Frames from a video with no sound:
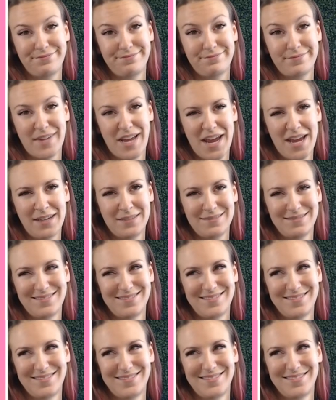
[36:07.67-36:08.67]
Okay?
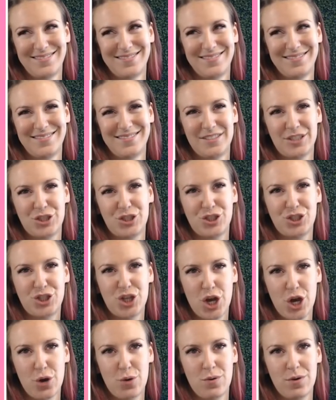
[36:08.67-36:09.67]

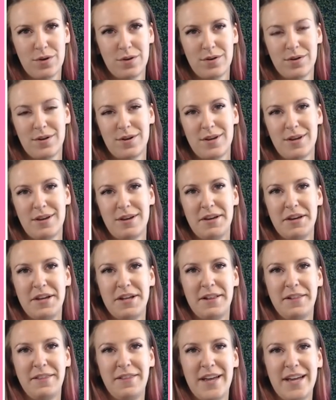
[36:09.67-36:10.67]
So,
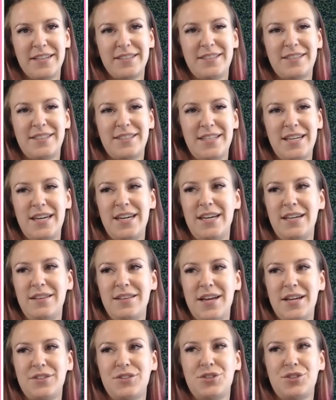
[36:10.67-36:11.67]
let's see.
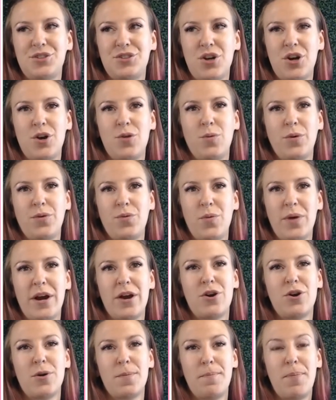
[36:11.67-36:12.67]
Let's start with
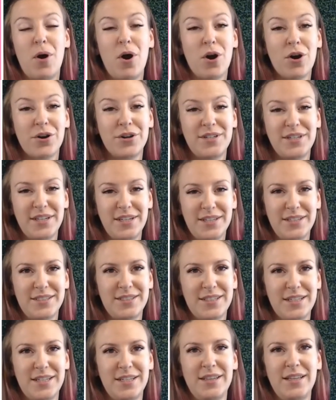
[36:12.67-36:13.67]
where her part
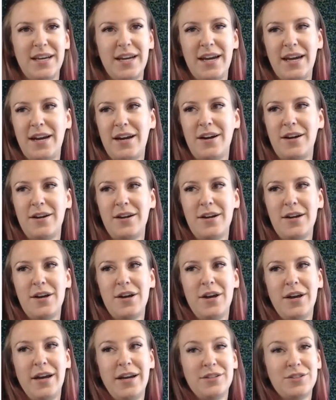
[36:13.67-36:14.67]
is in the hair.
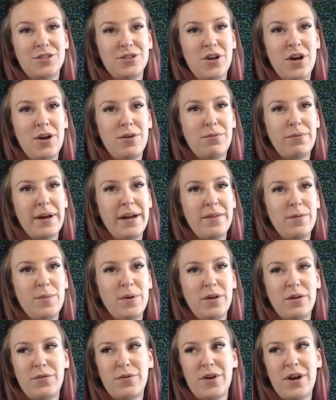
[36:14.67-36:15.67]
It's not right in the
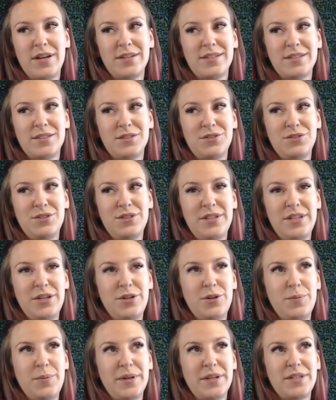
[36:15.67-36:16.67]
middle of her eyes. It's a
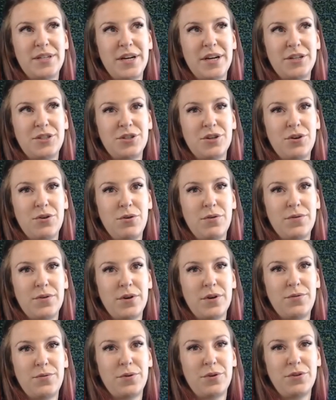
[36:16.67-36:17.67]
little bit touch over
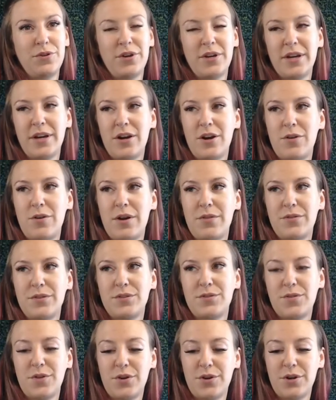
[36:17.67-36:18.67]
if we're looking at our
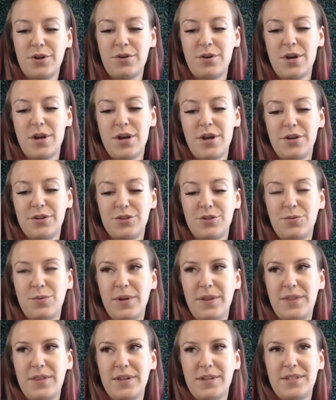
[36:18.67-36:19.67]
reference photo. So
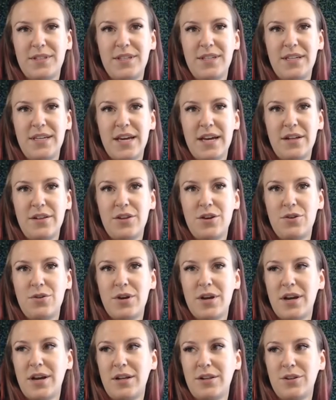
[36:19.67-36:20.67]
with this yellow
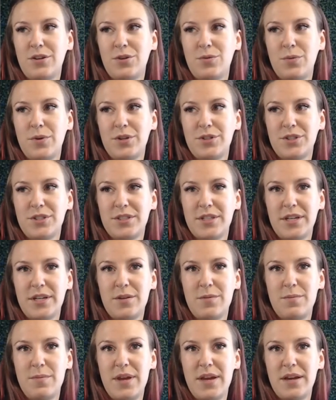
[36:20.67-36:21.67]
color, we're just going
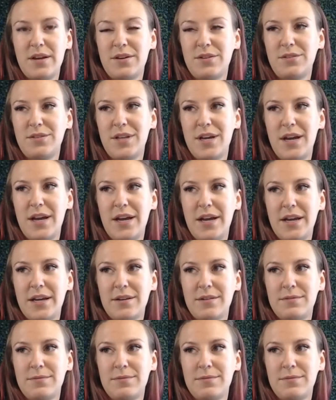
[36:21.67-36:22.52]
to make a line